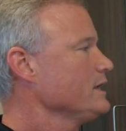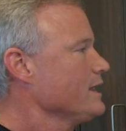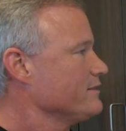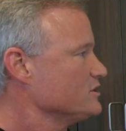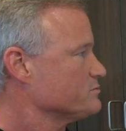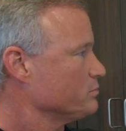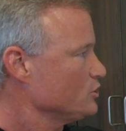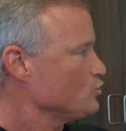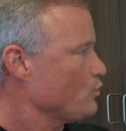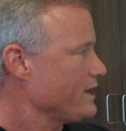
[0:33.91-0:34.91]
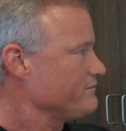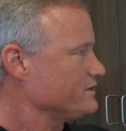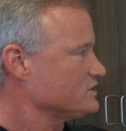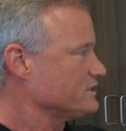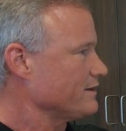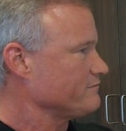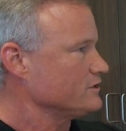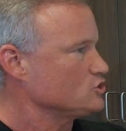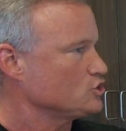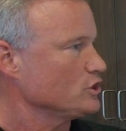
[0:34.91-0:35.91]
And this blue wavy stuff
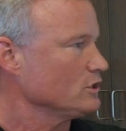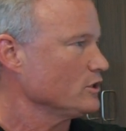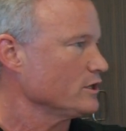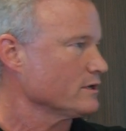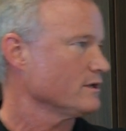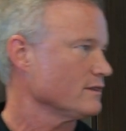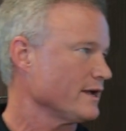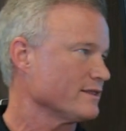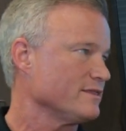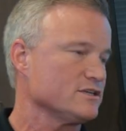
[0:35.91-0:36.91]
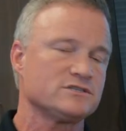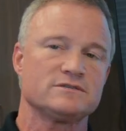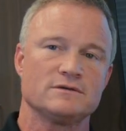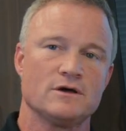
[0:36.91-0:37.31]
that should look like this